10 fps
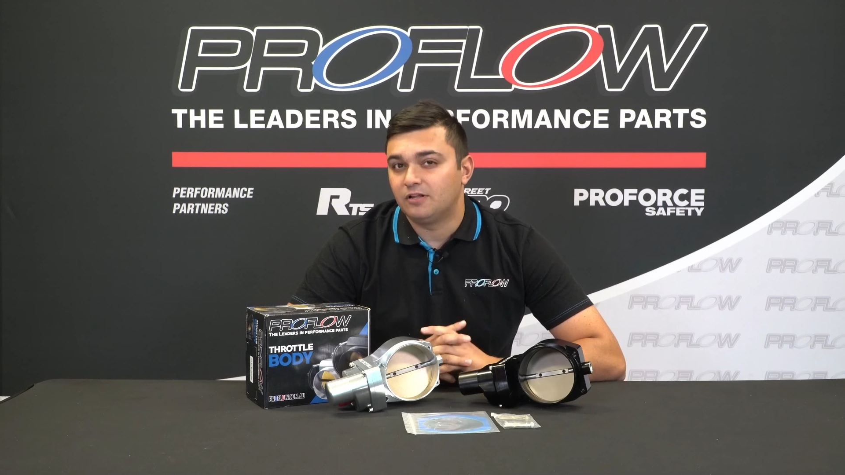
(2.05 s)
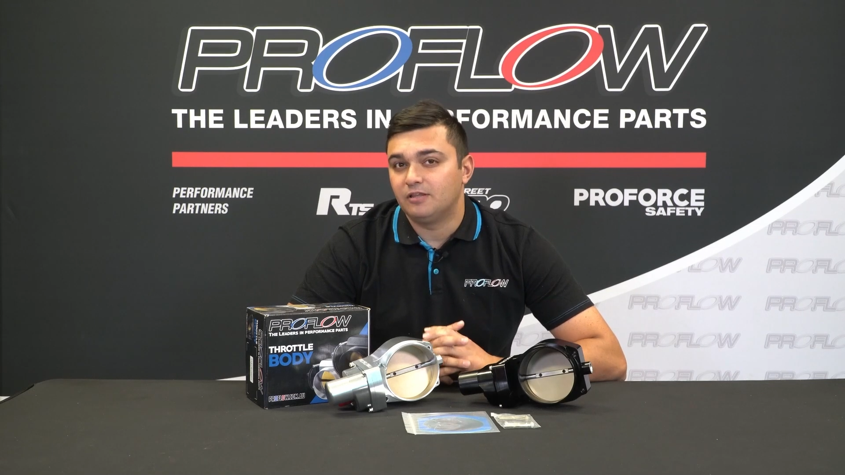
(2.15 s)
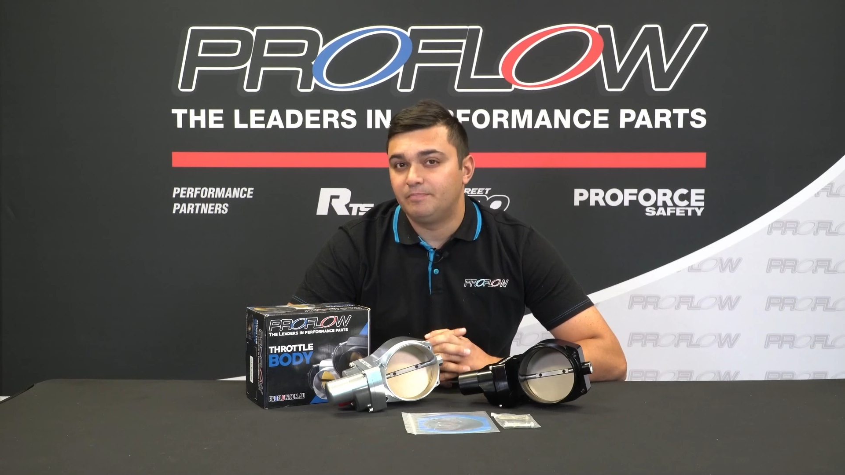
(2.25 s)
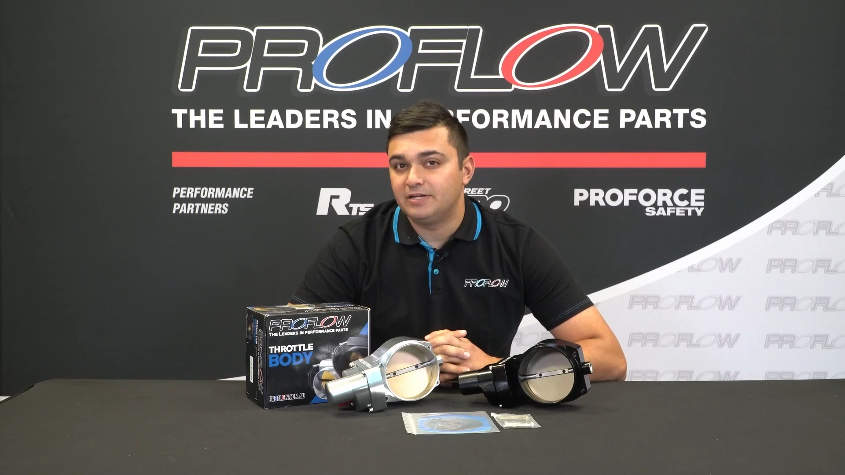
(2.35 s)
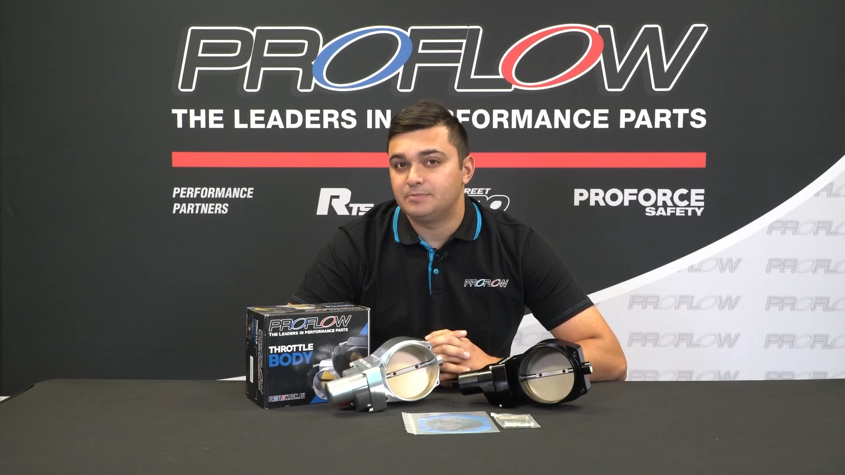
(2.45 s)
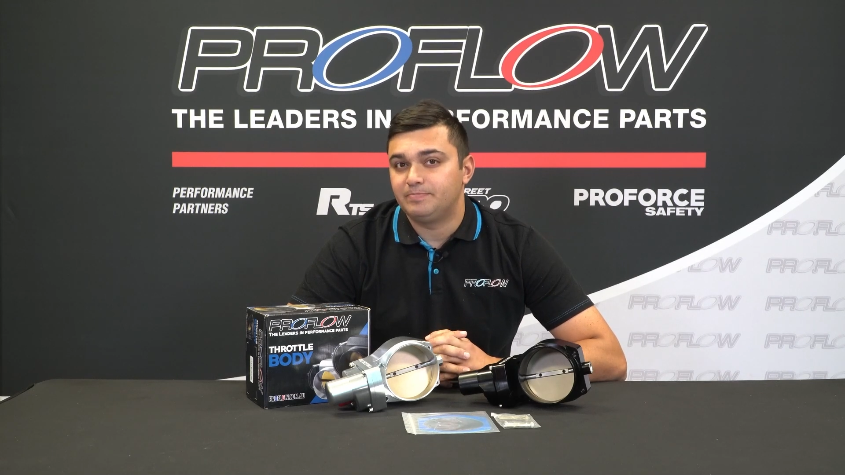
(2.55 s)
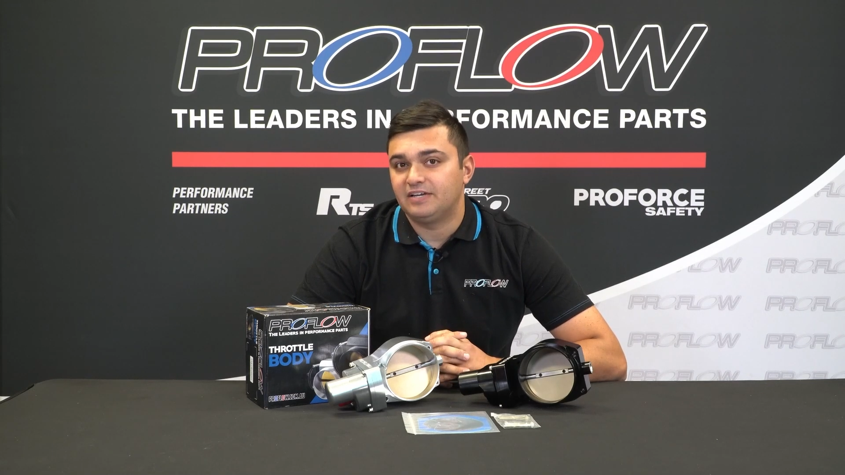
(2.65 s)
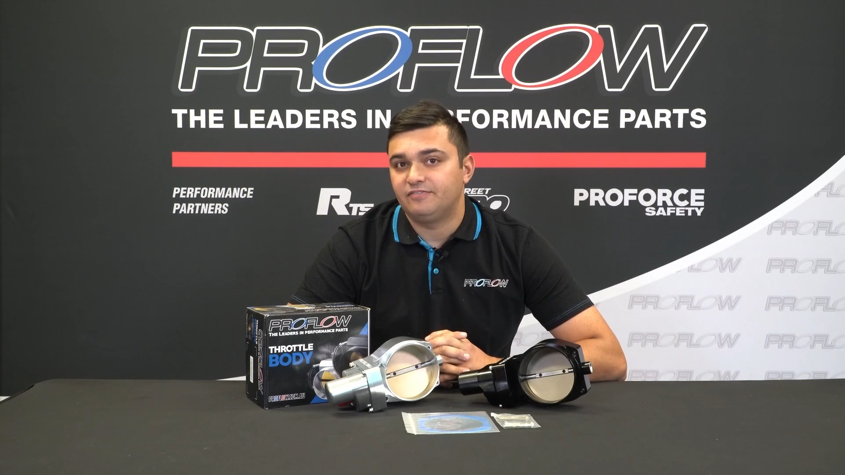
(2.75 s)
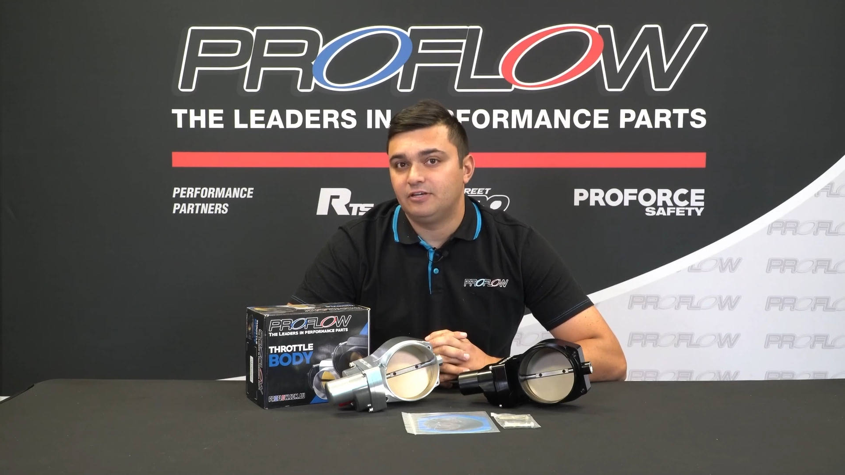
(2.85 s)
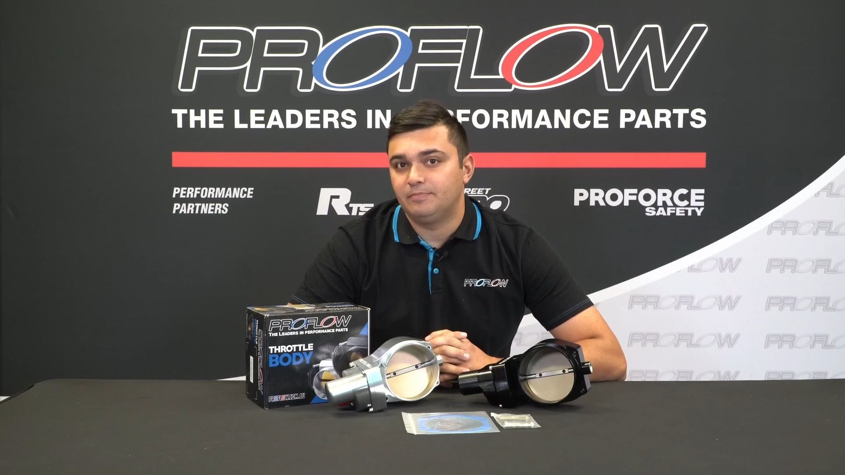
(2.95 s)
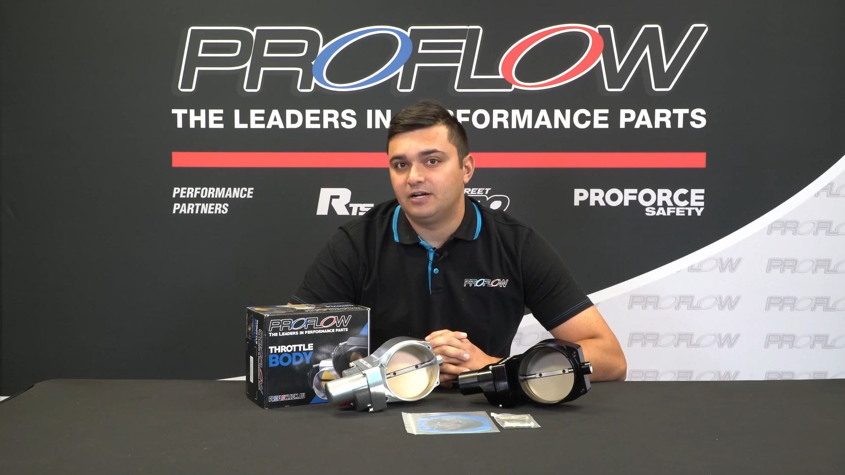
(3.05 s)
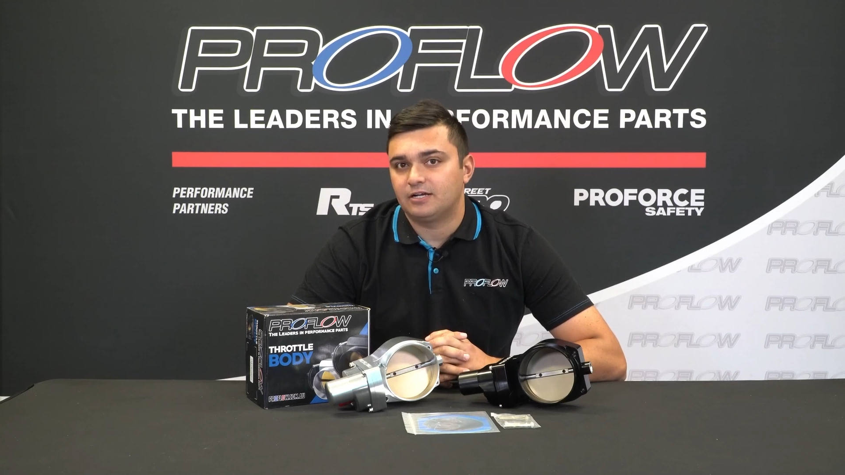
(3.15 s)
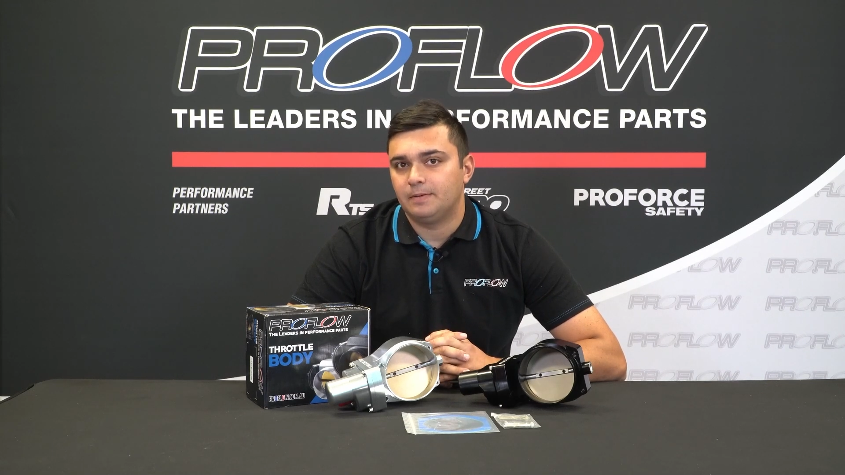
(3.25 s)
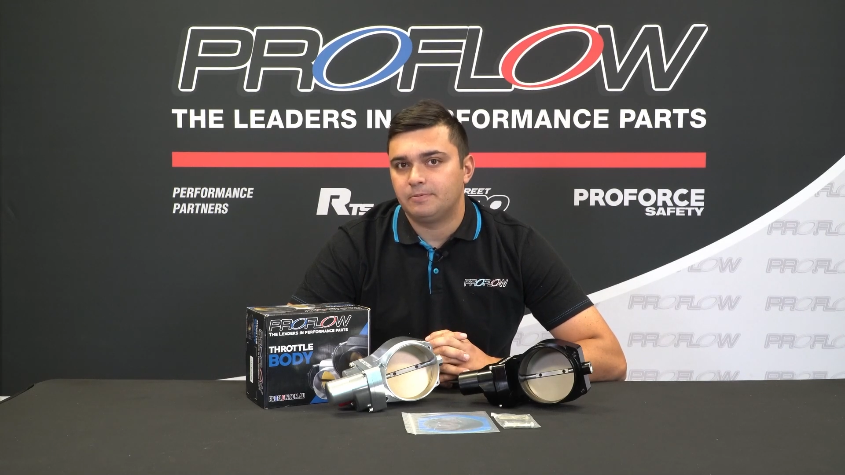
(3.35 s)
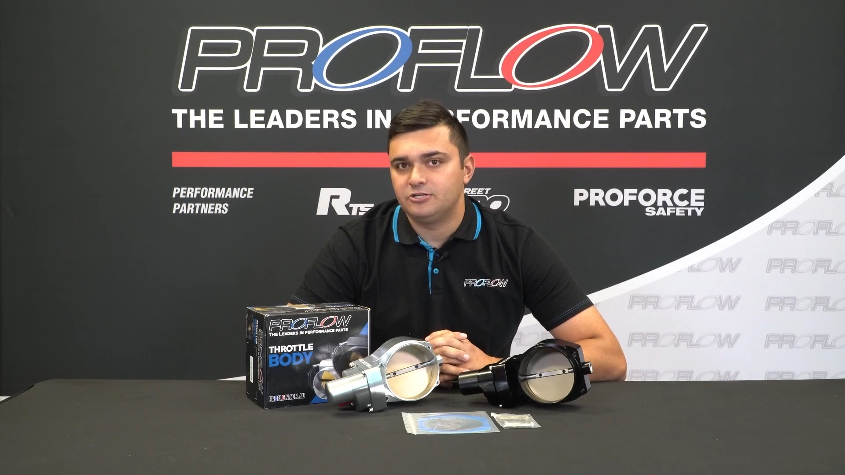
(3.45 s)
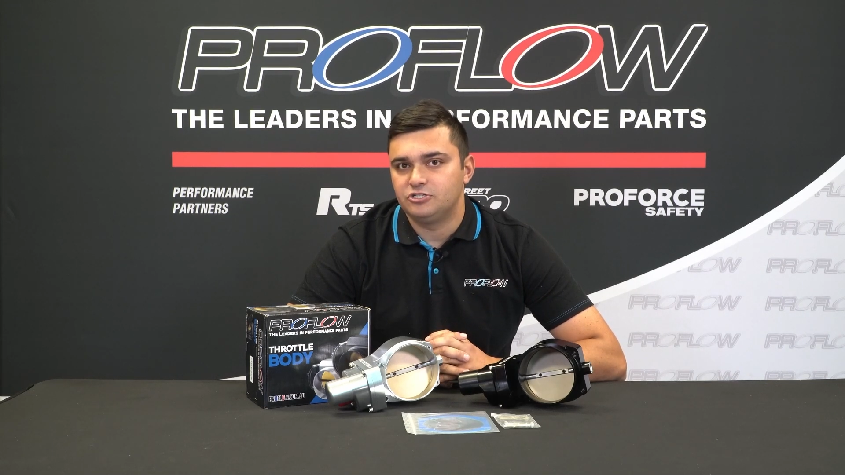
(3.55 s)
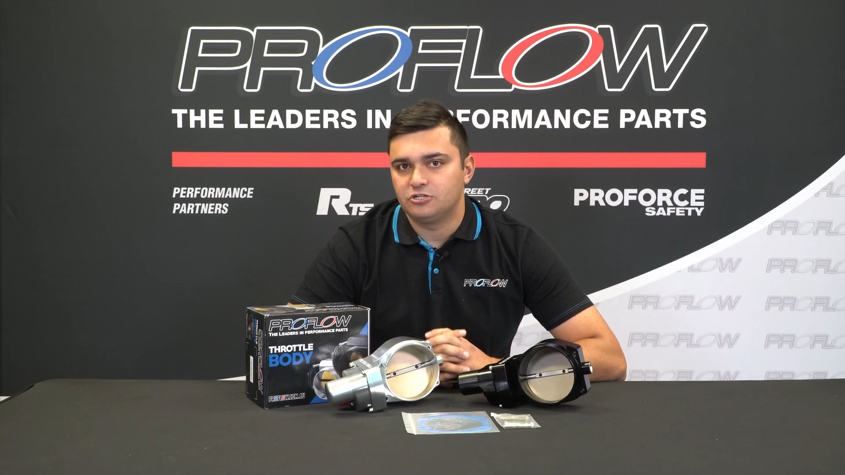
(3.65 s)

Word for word: of the best bang for your buck upgrades you